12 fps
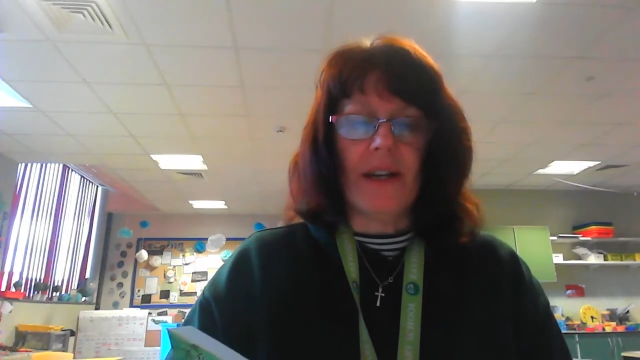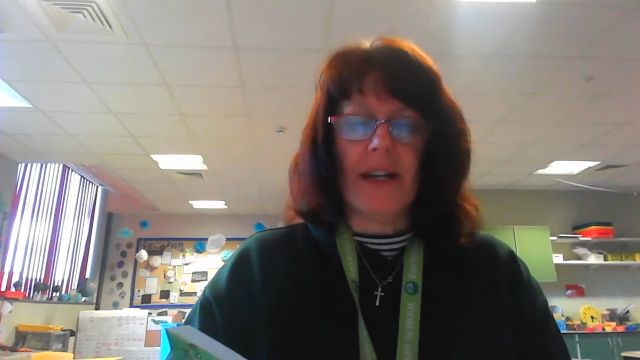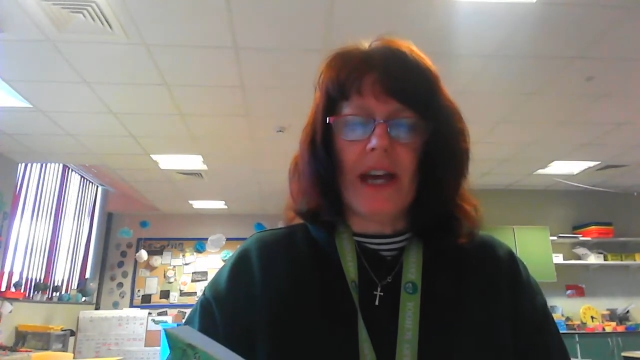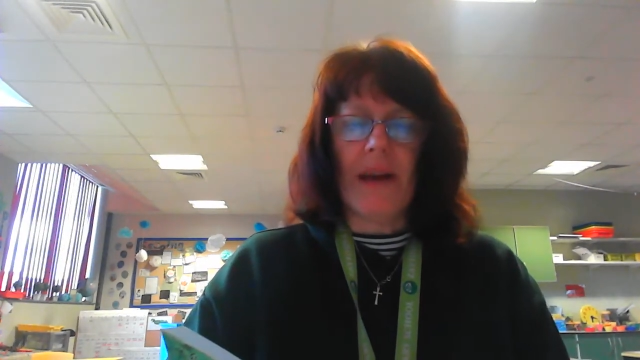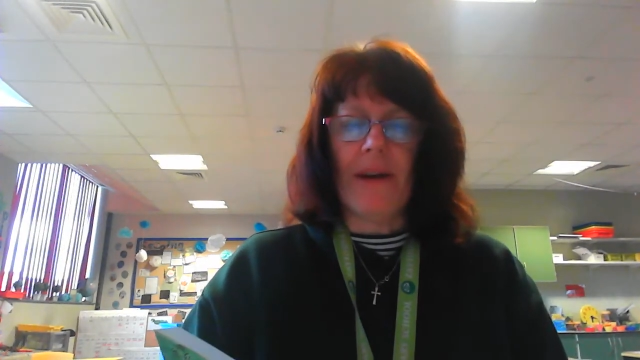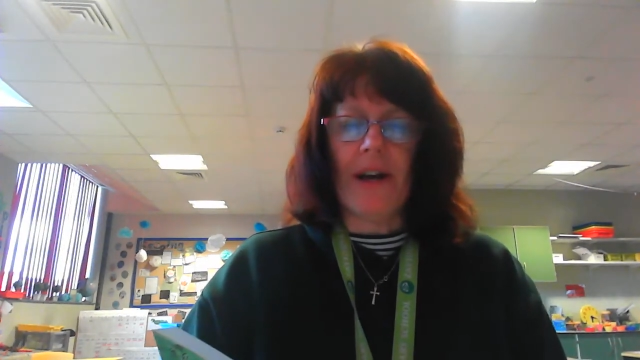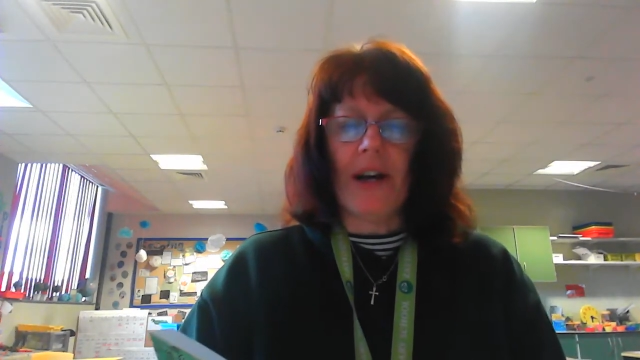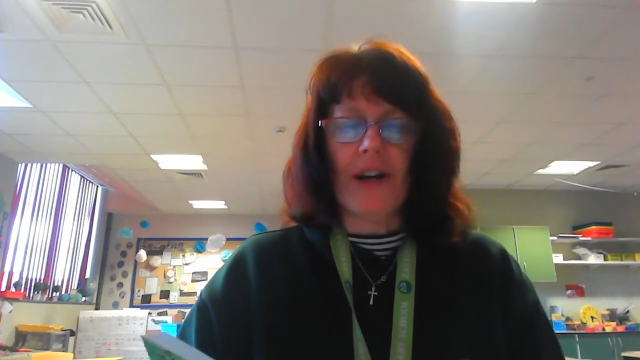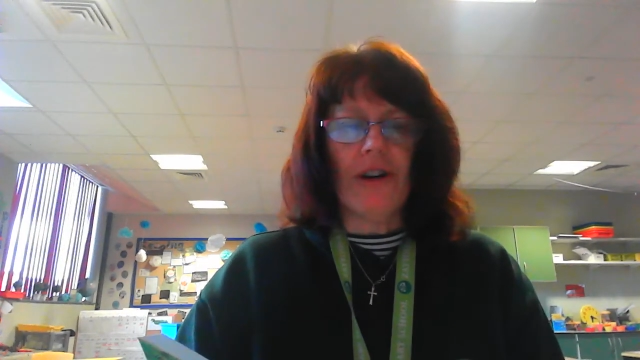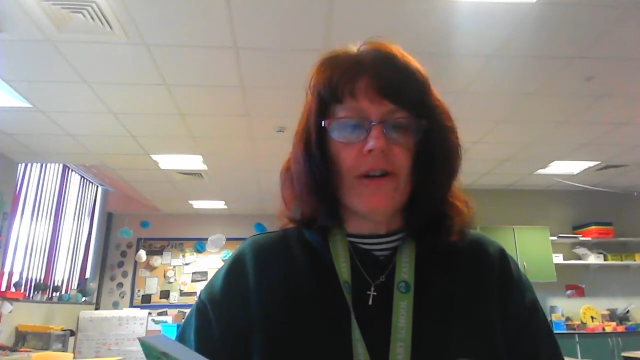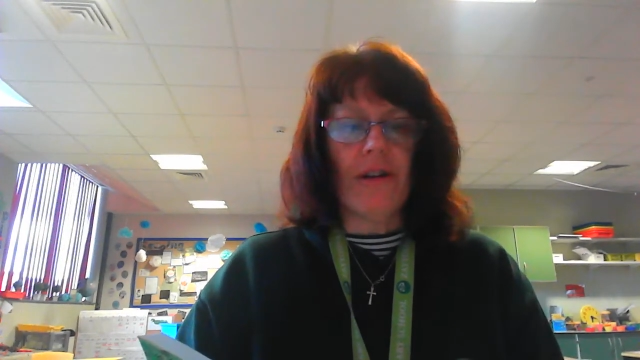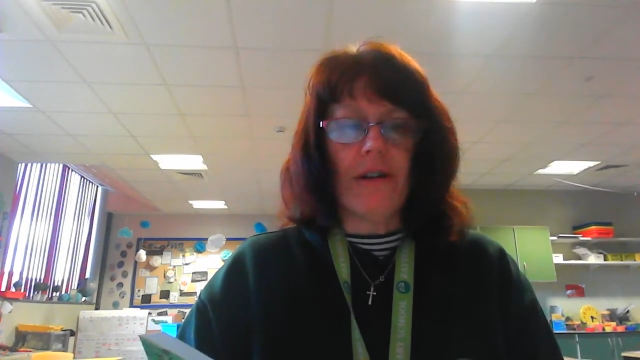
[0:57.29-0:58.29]
keeping a
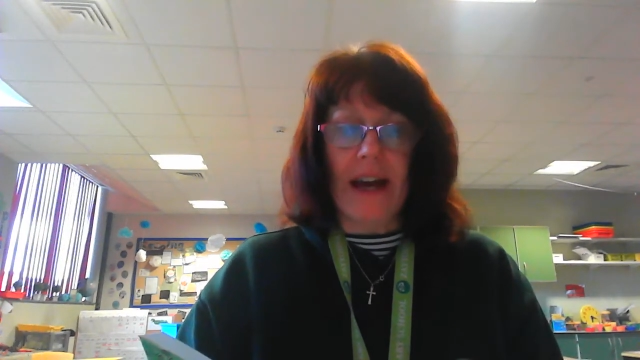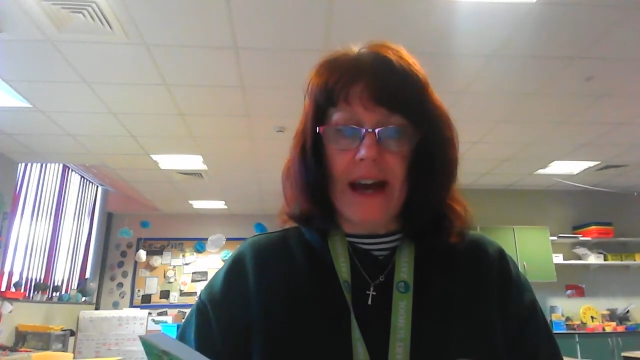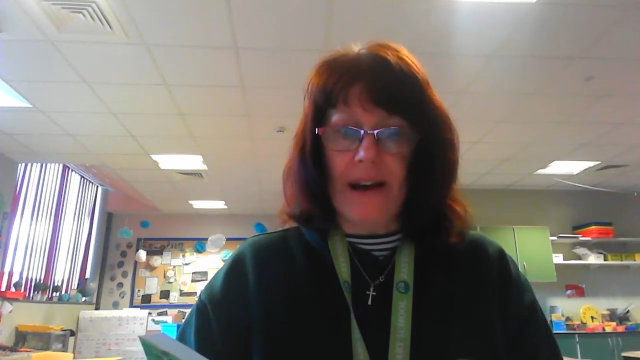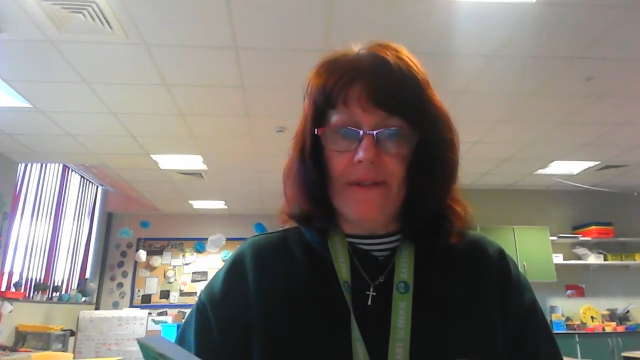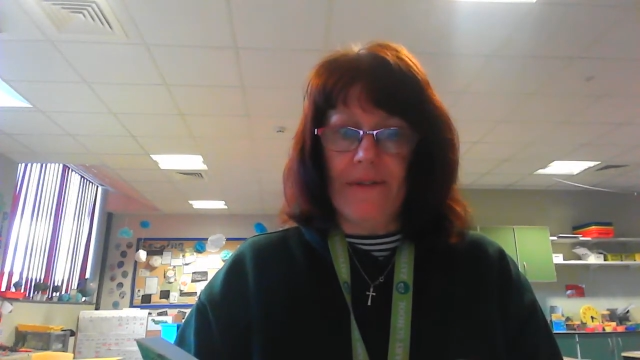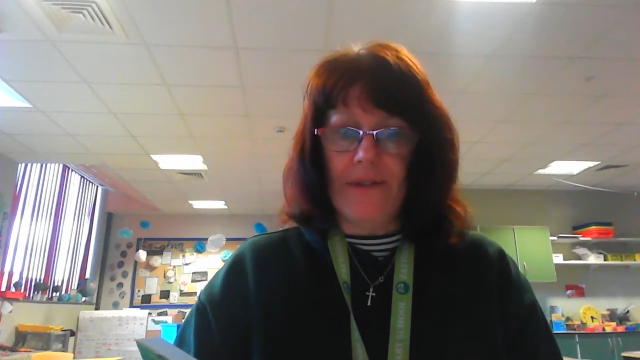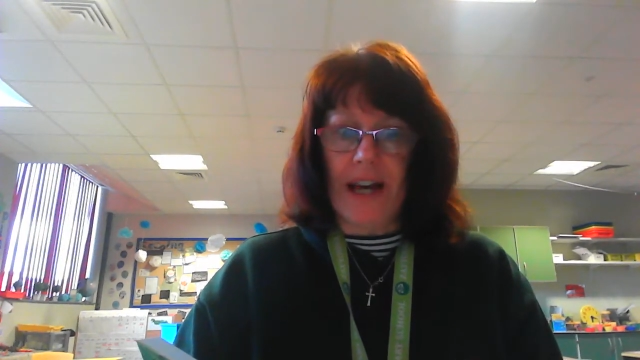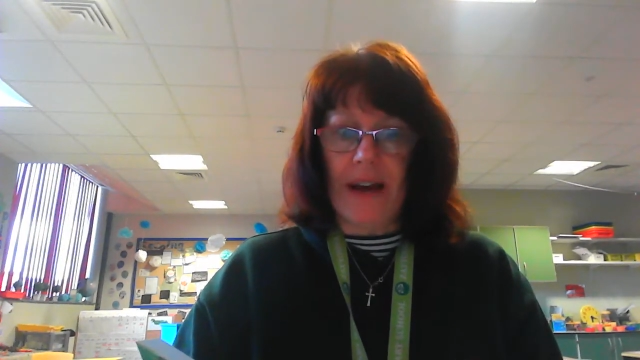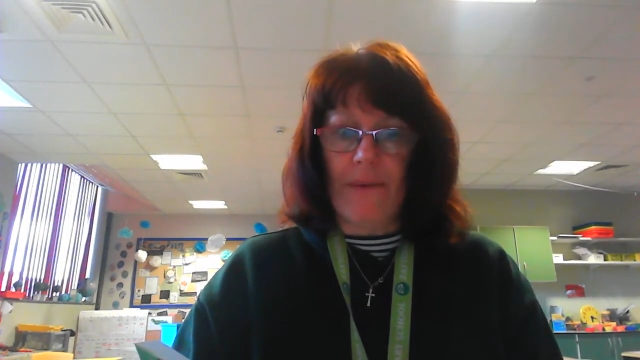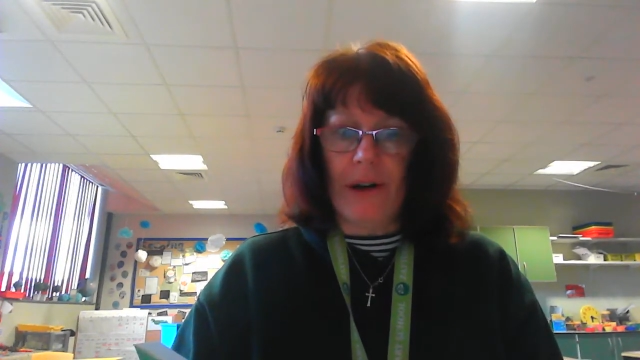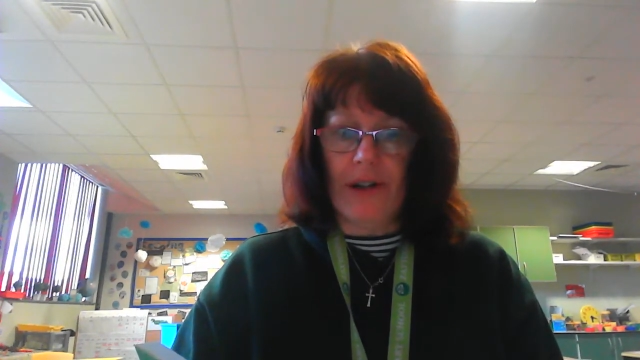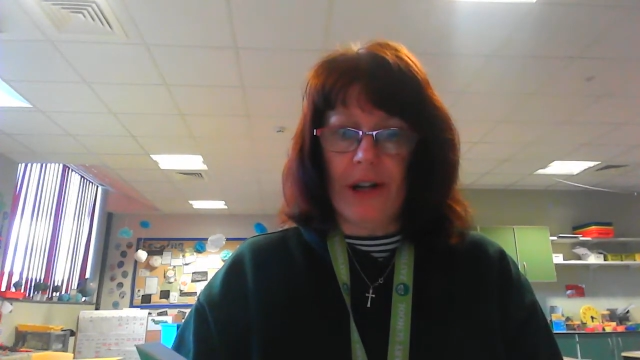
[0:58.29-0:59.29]
good lookout for
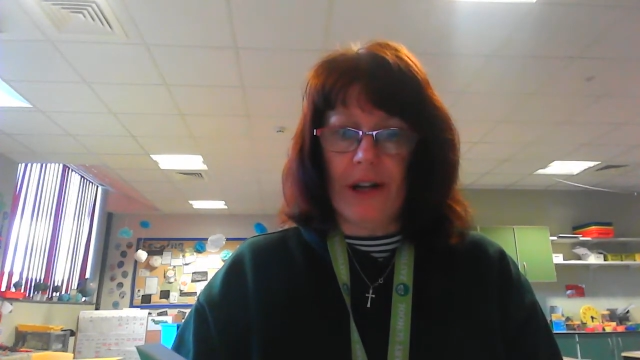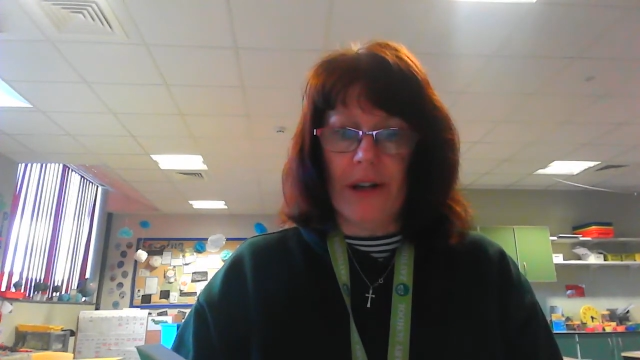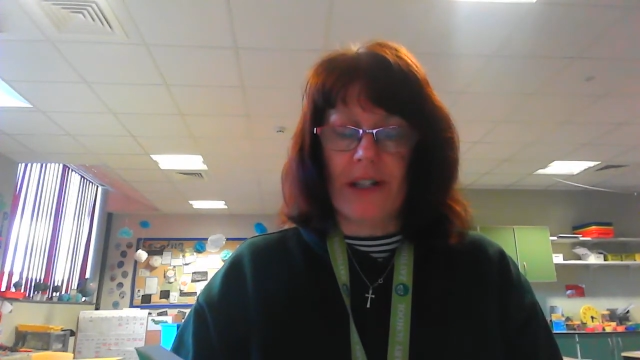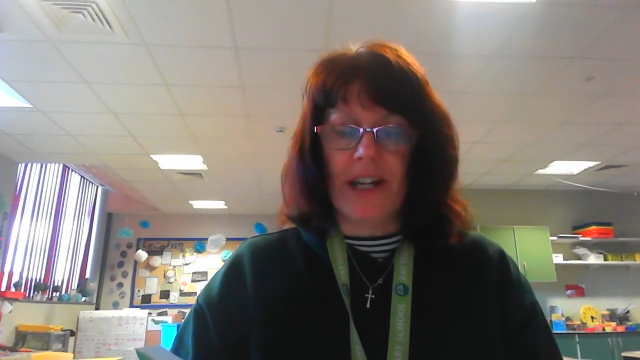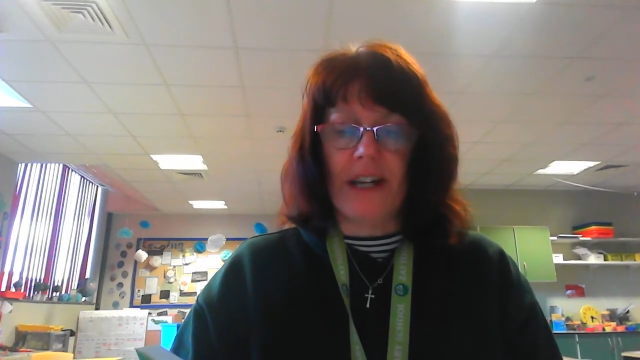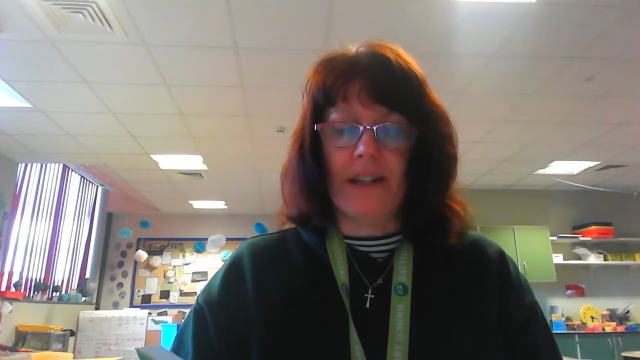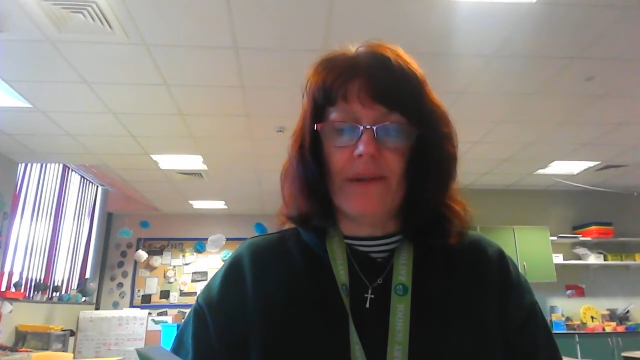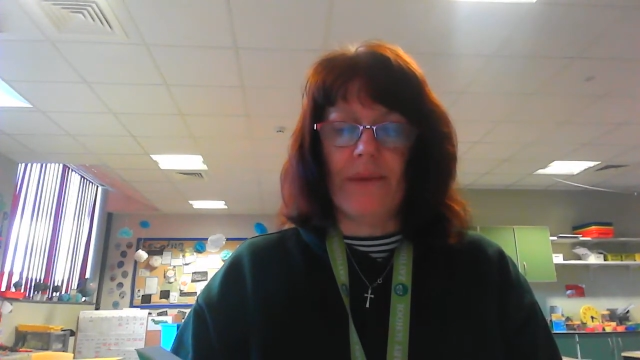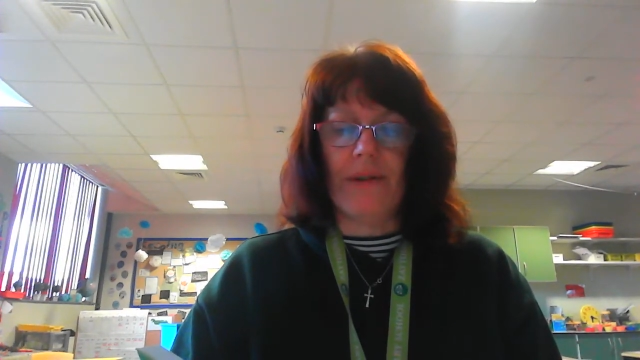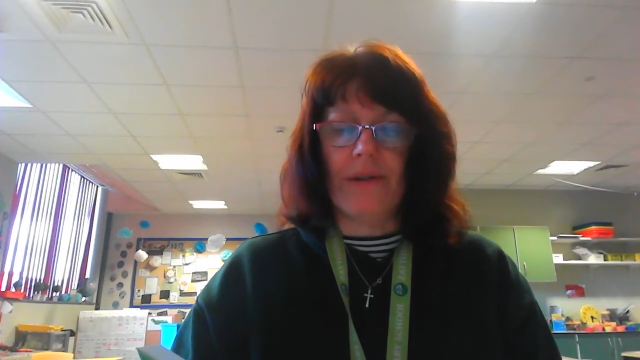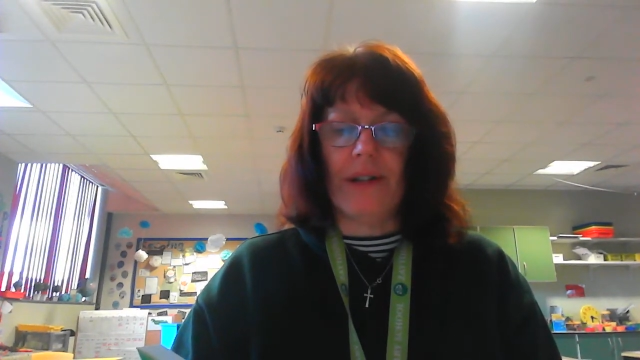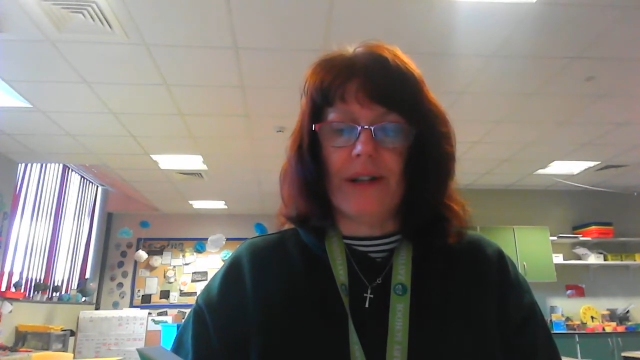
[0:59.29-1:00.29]
Dame Washerlot's dirty
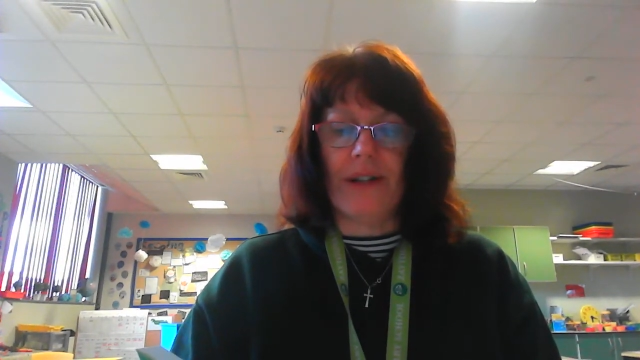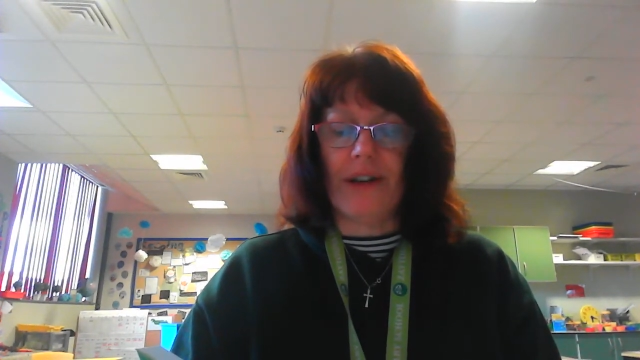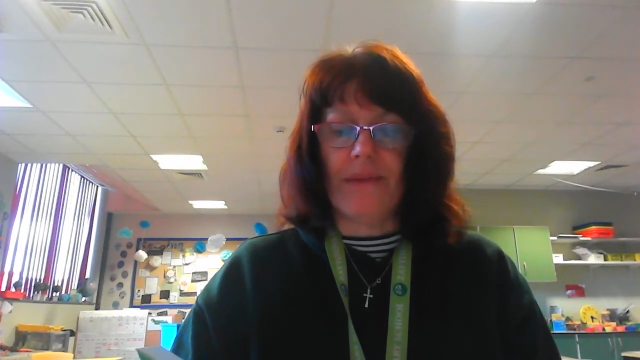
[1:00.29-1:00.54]
water to come